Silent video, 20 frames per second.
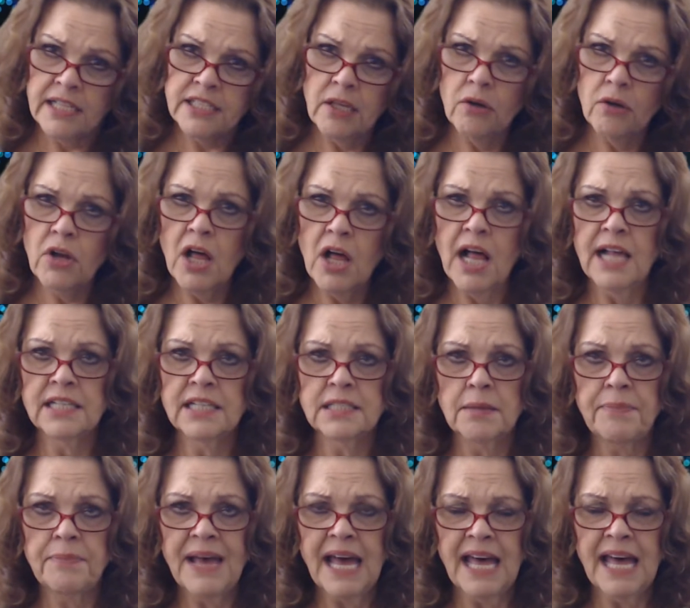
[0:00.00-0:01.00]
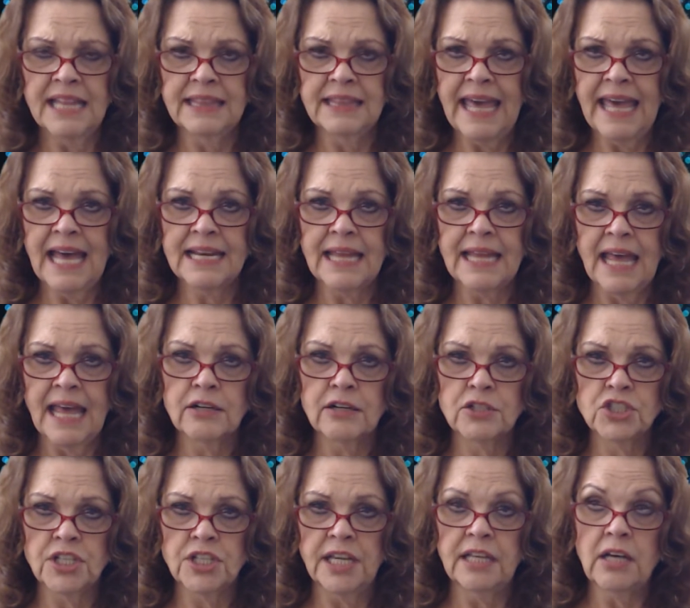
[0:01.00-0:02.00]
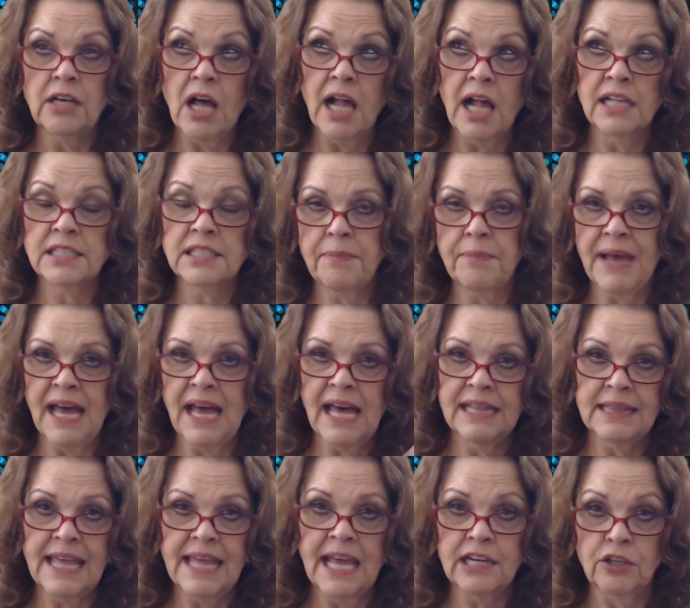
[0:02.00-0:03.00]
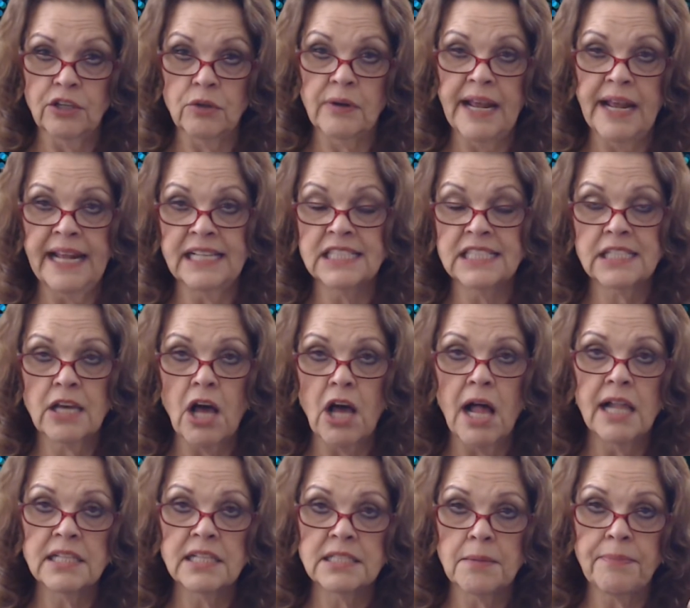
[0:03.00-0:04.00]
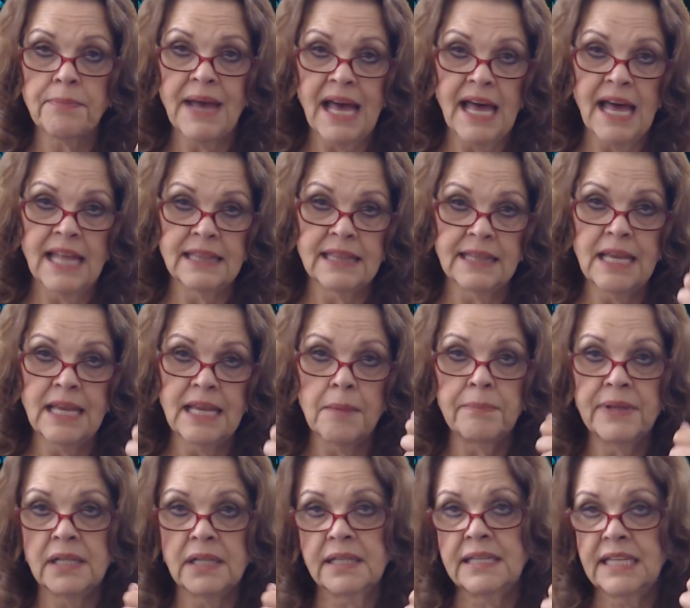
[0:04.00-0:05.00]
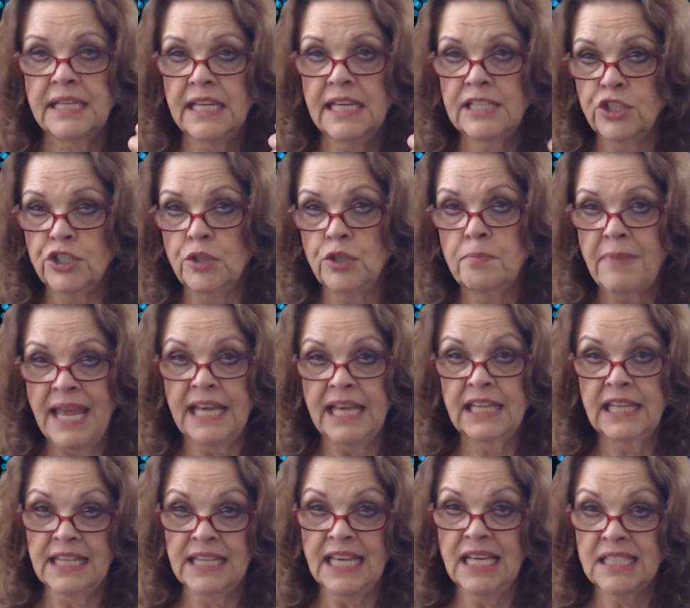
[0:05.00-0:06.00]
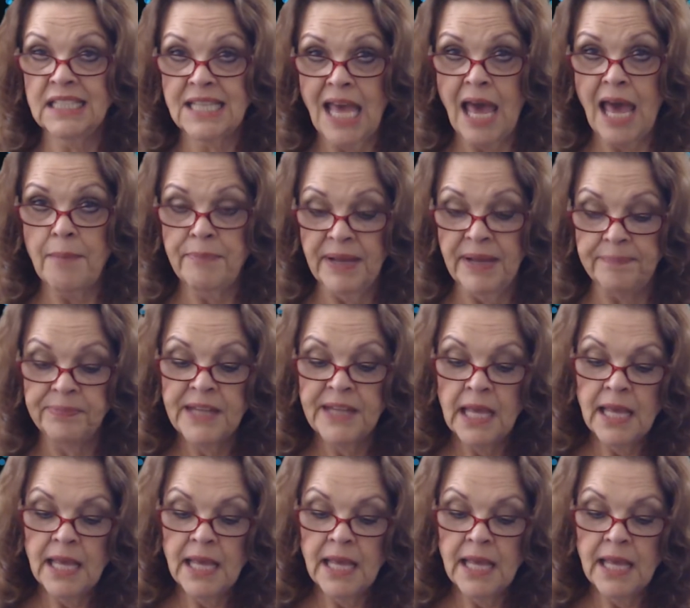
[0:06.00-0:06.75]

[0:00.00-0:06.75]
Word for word: calls upon that energy, calls upon that grace, calls upon the ability to make things happen.